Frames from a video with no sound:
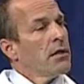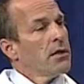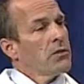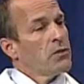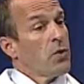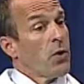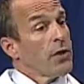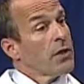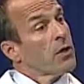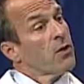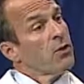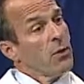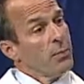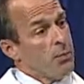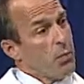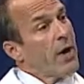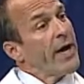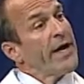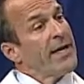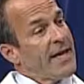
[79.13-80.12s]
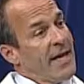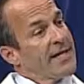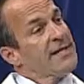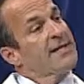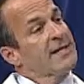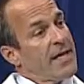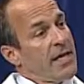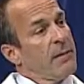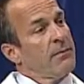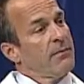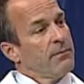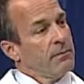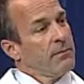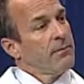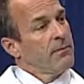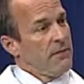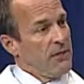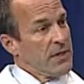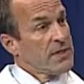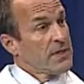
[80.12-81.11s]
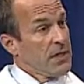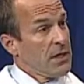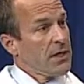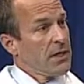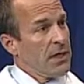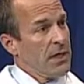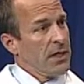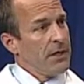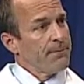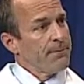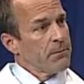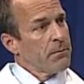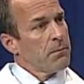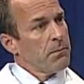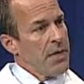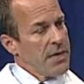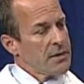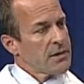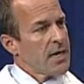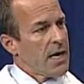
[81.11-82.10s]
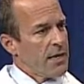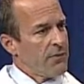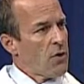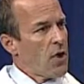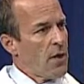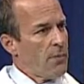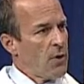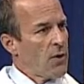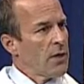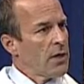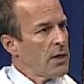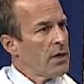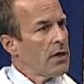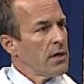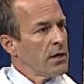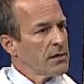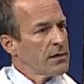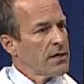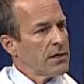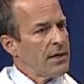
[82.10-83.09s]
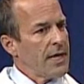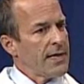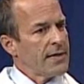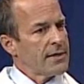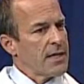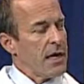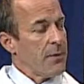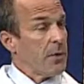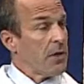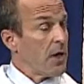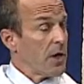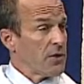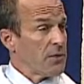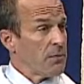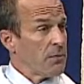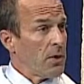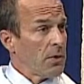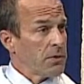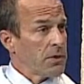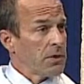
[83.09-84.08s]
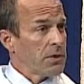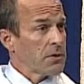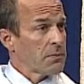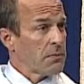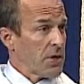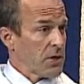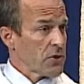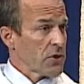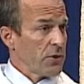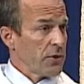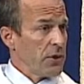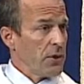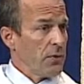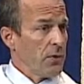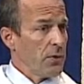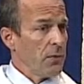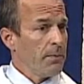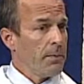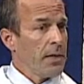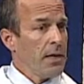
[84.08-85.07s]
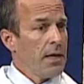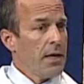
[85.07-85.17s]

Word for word: Joined a group right in that same vicinity based out of Auburn Hills, at that time a large multi-specialty group,